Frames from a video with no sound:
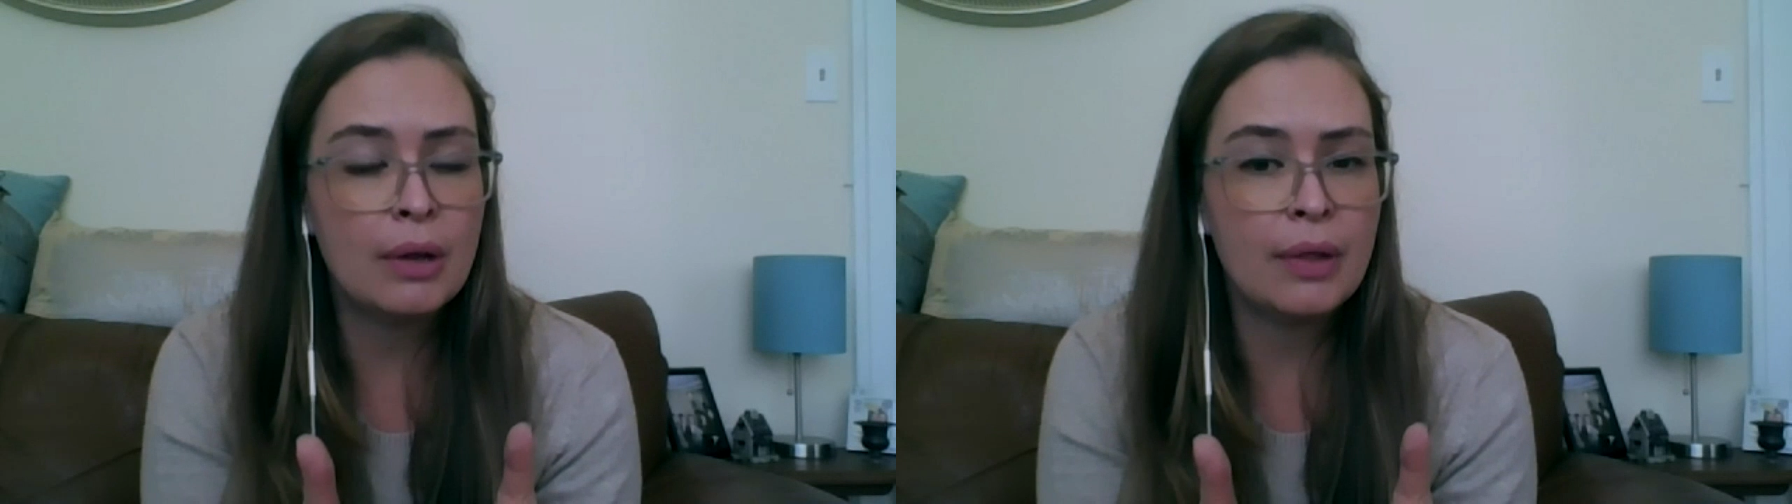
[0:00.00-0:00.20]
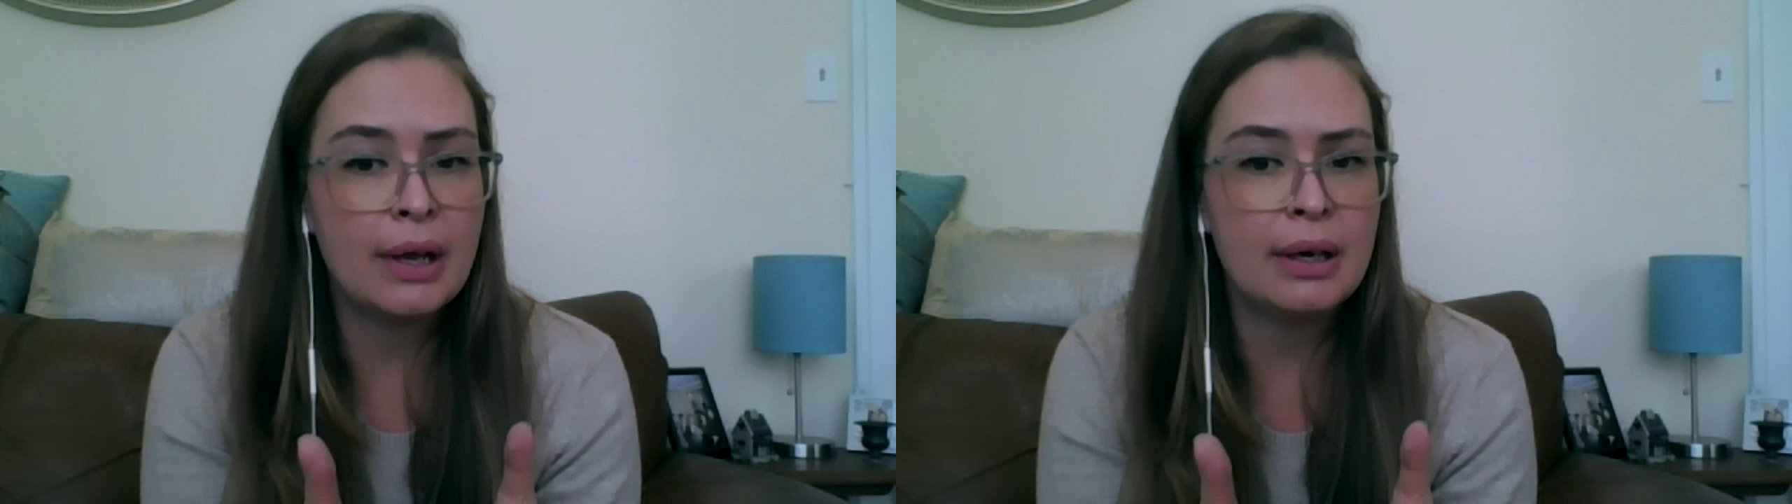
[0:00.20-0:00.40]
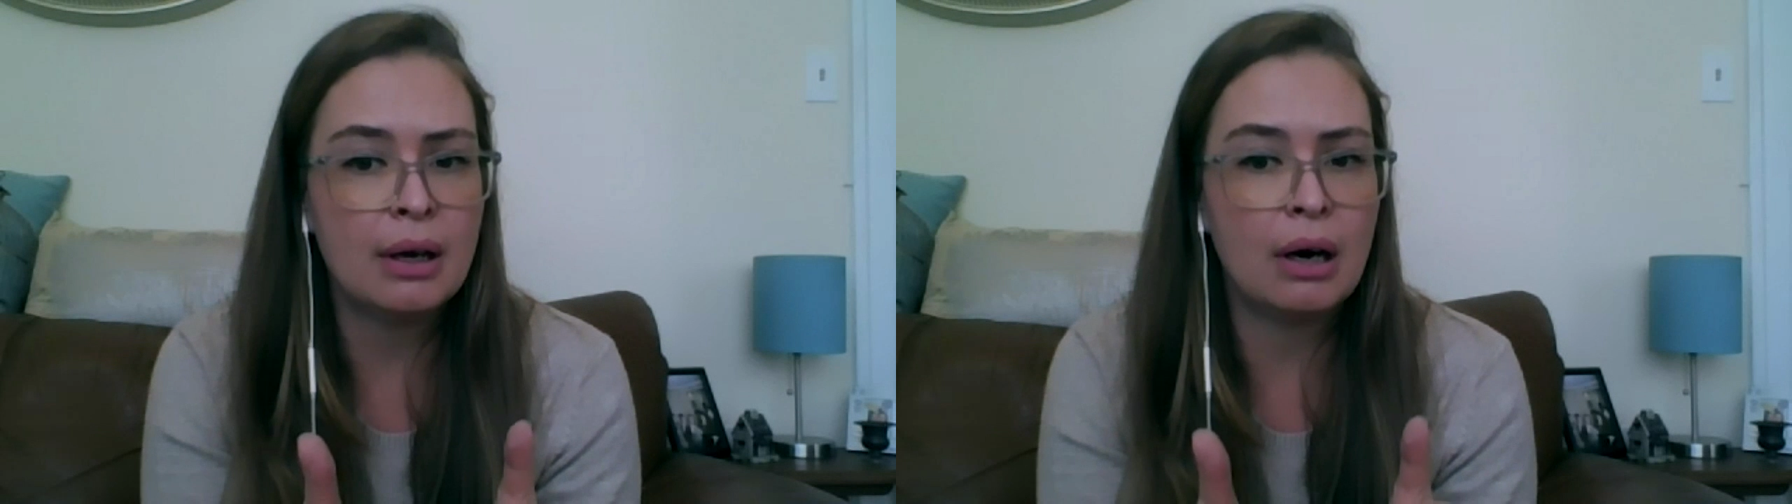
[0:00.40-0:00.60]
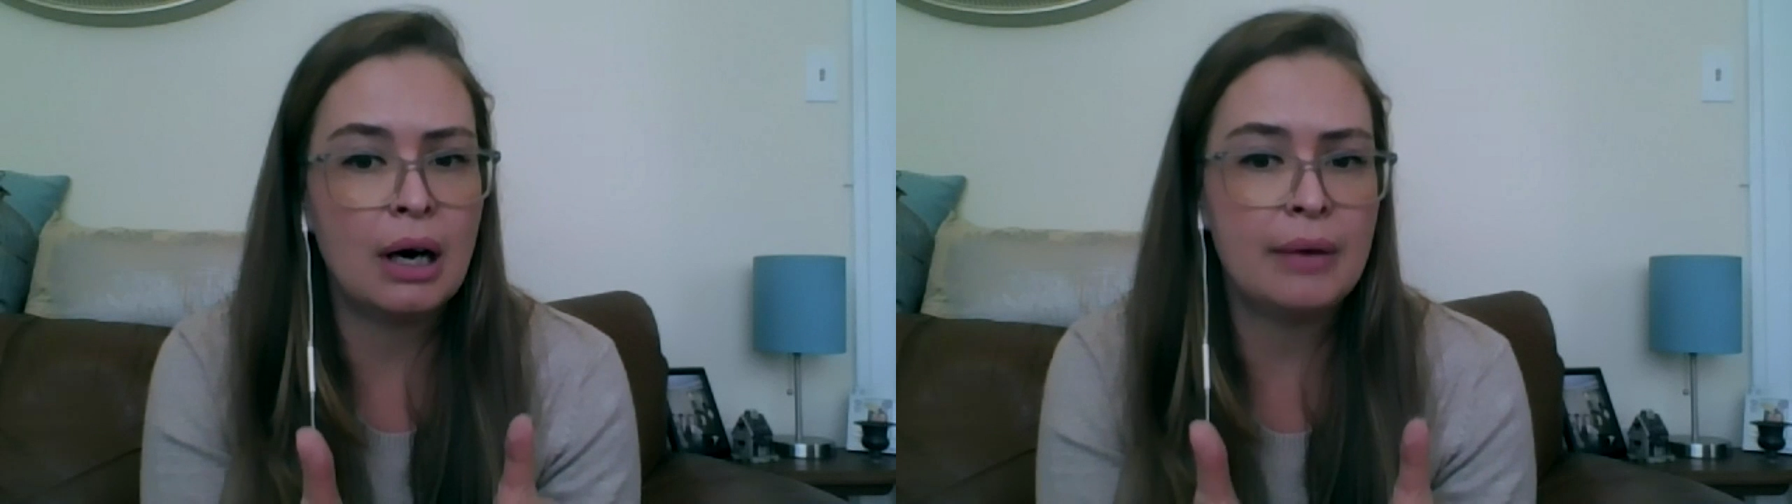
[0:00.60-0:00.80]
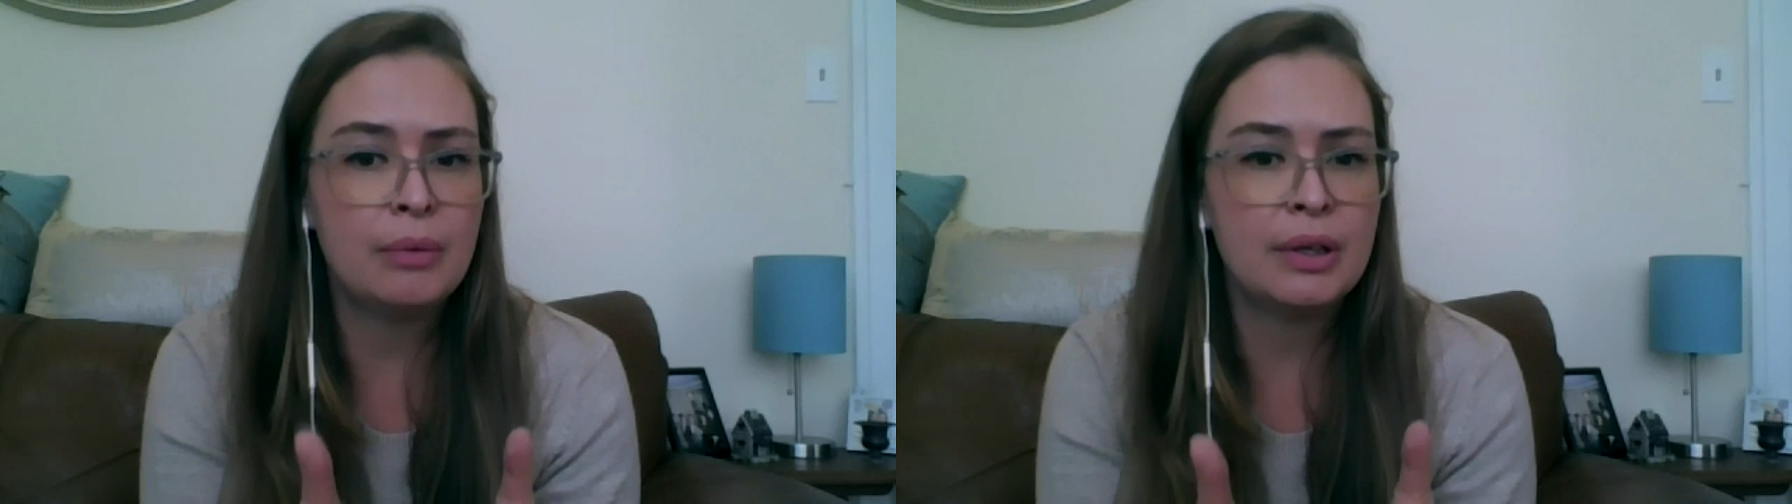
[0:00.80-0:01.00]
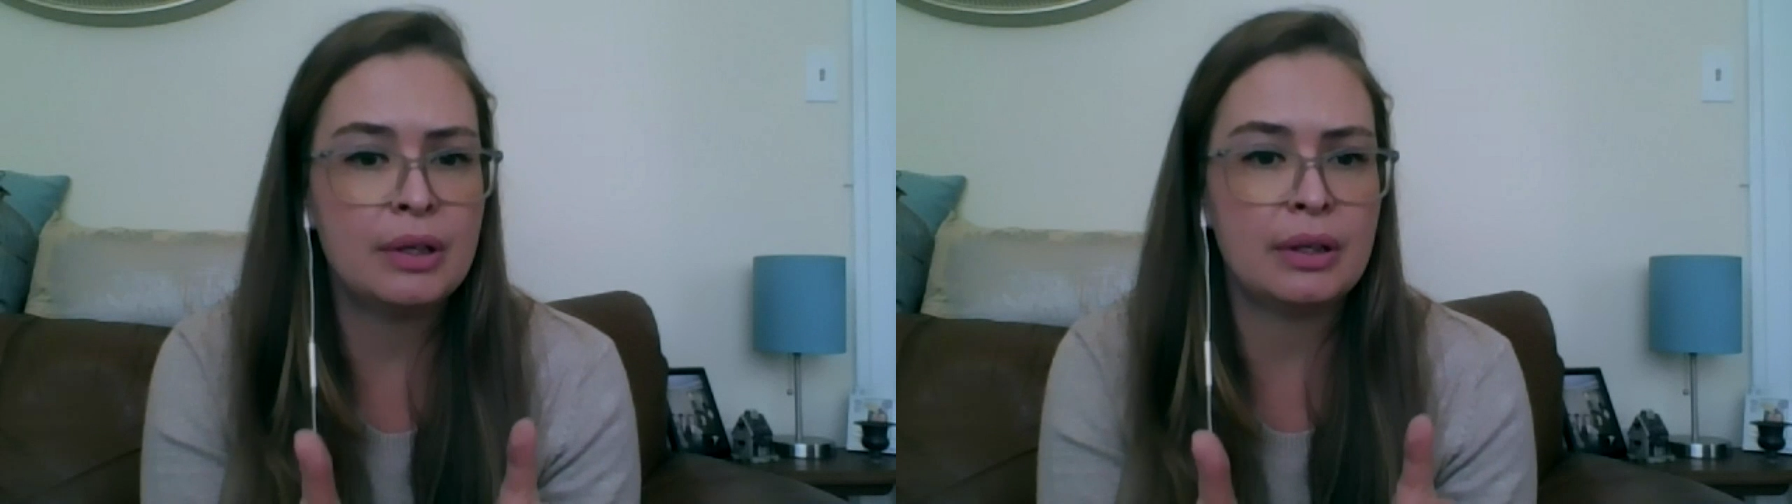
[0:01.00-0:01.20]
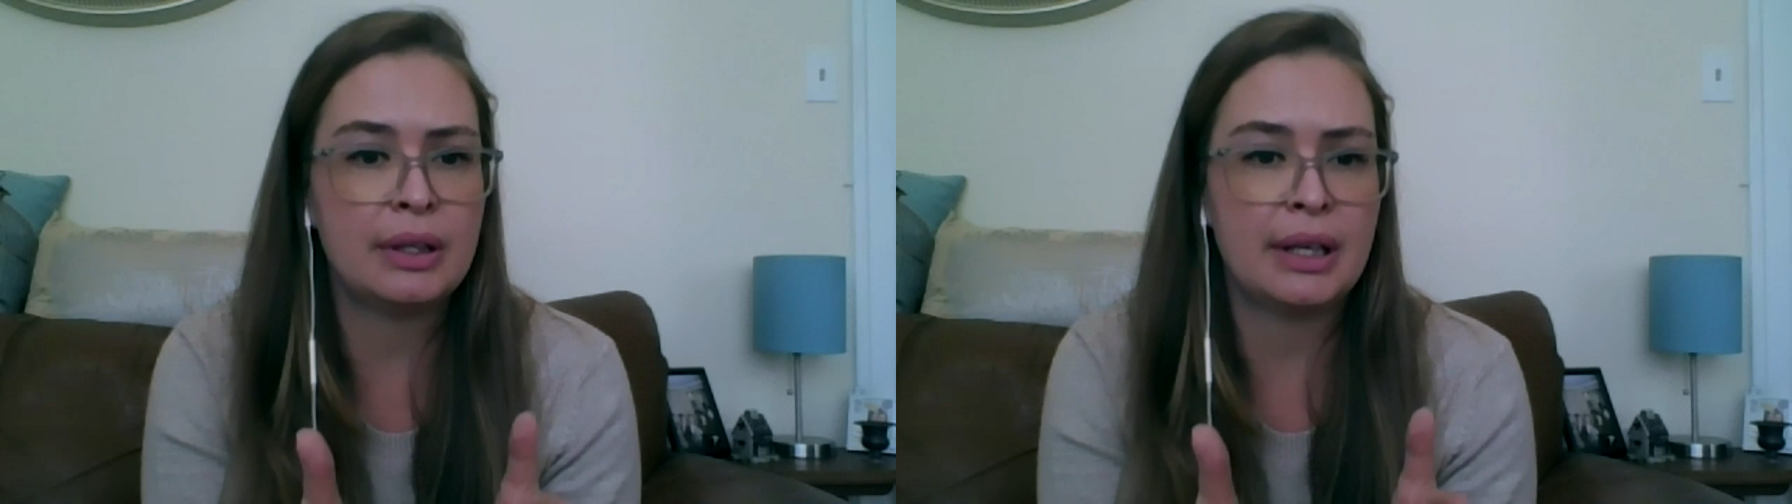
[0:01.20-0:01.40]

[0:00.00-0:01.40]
then I would